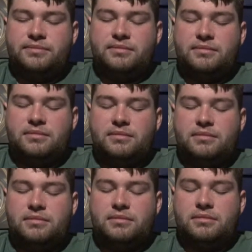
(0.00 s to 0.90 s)

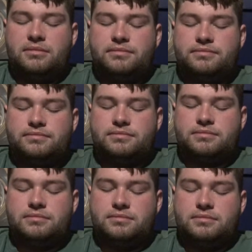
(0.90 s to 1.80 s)

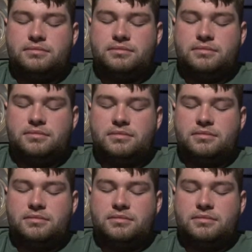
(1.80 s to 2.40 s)
Nothing is said.